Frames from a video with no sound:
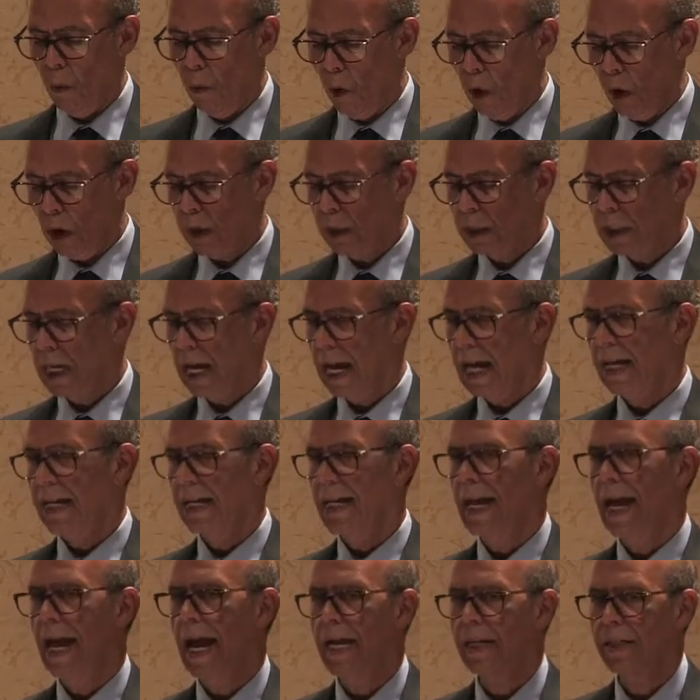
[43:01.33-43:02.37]
worked at
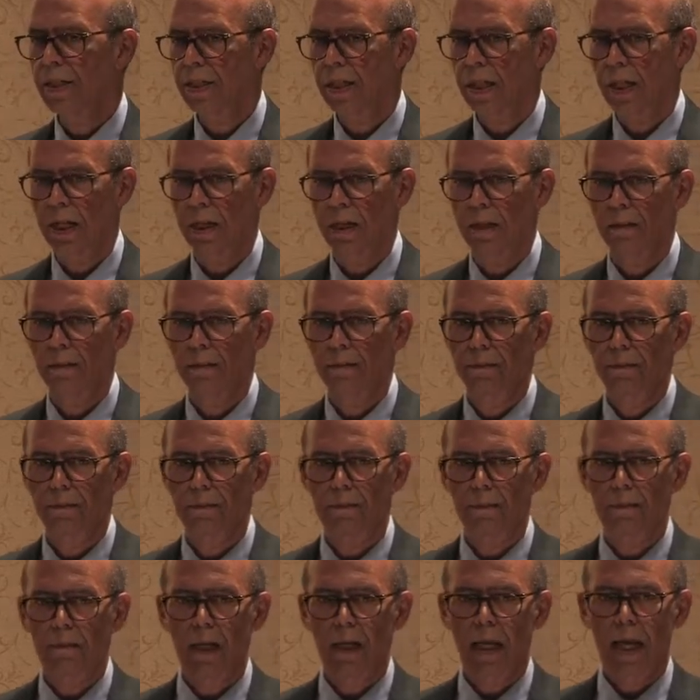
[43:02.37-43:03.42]
NASA
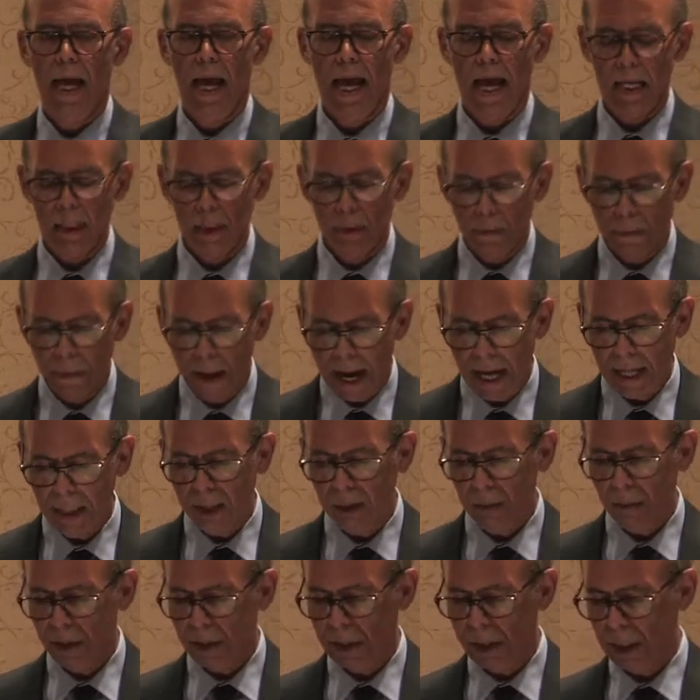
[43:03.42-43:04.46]
as
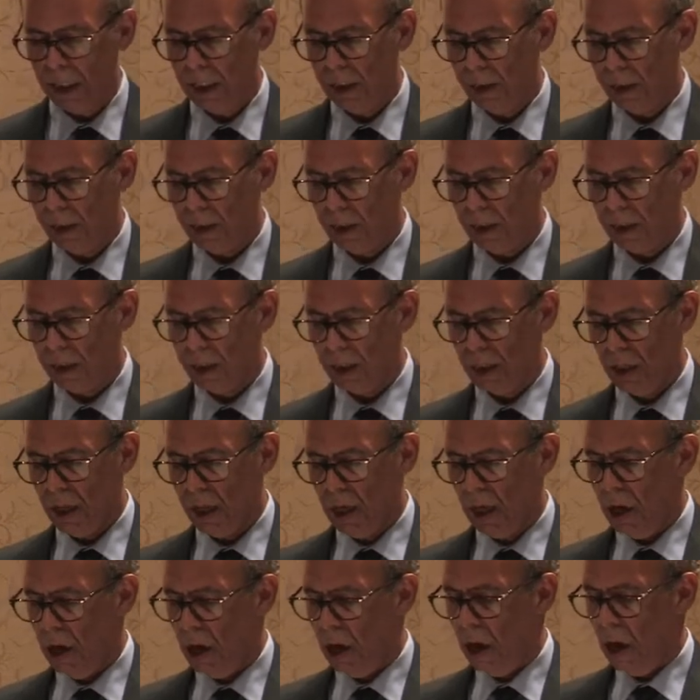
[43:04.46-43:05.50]
mathematicians,
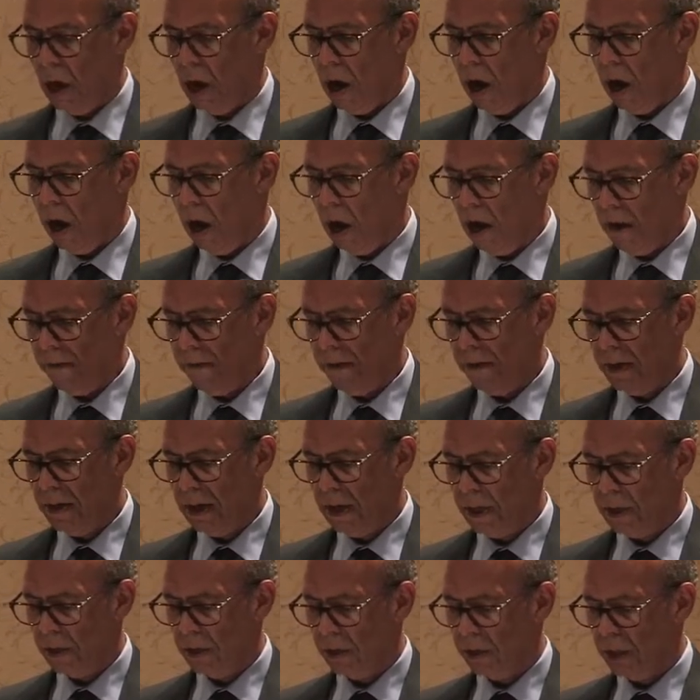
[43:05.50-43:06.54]
often
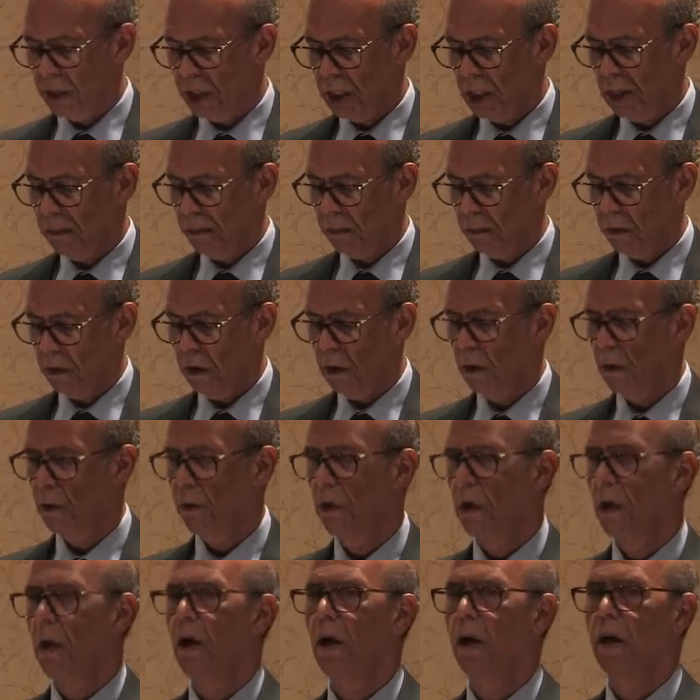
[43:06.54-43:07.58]
under Jim Crow
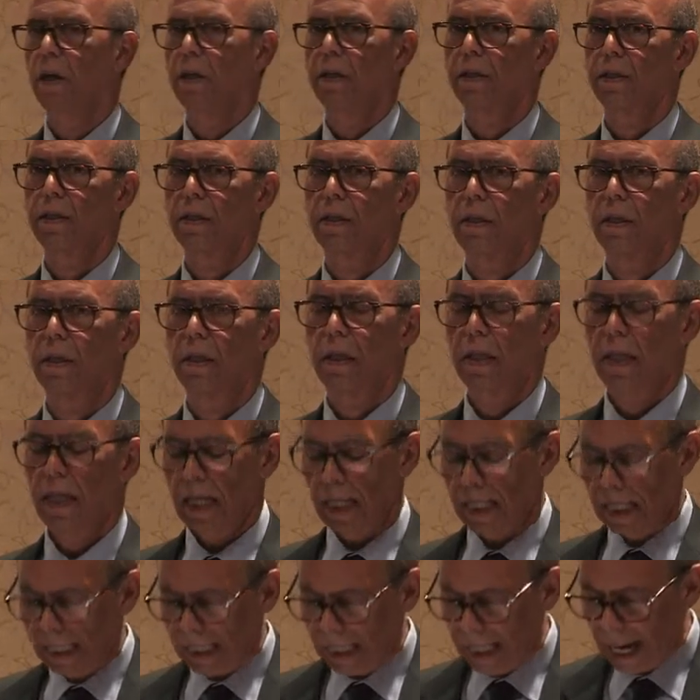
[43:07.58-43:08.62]
laws,
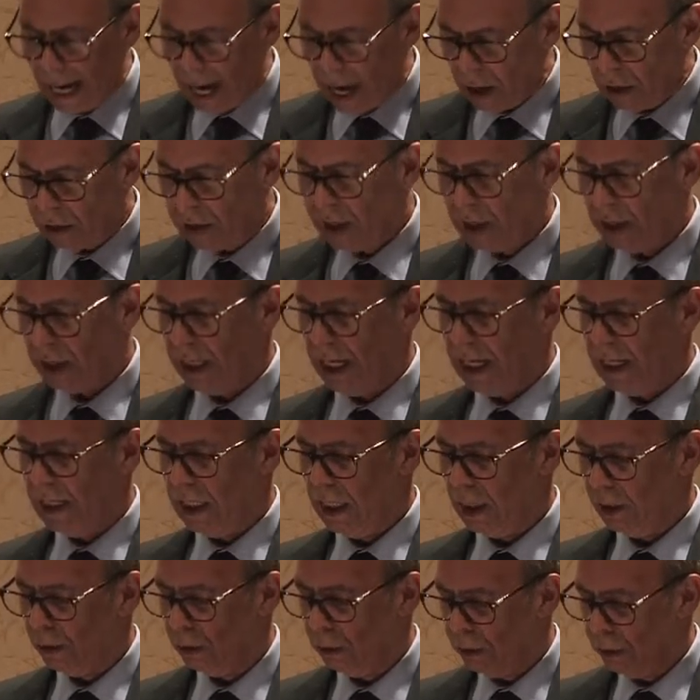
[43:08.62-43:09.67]

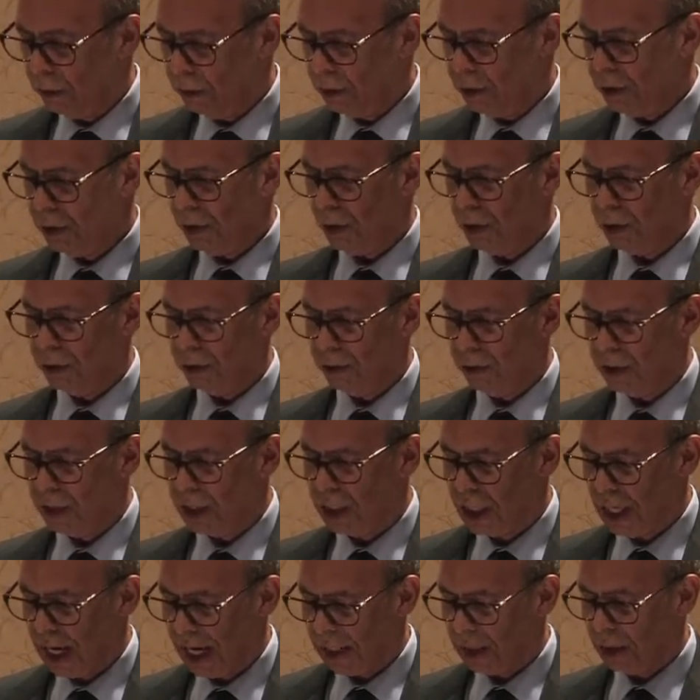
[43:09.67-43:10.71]
calculating crucial
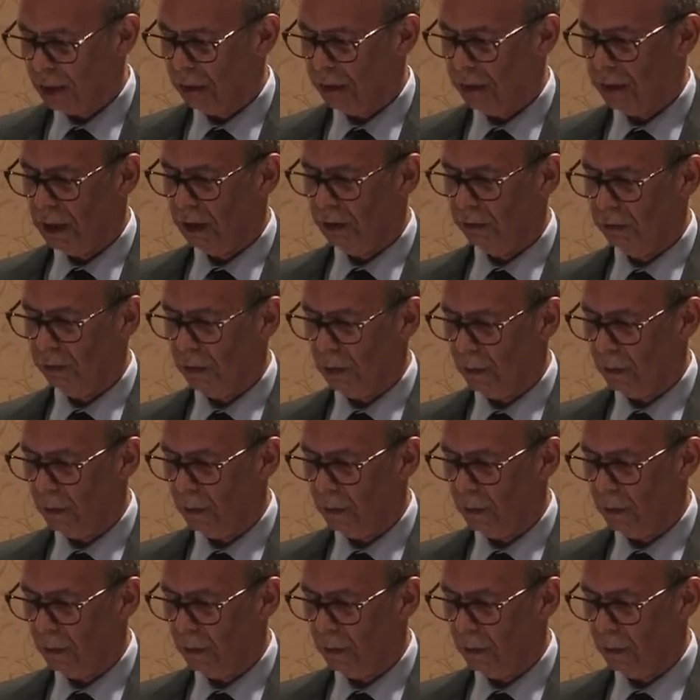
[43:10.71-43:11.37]
trajectories for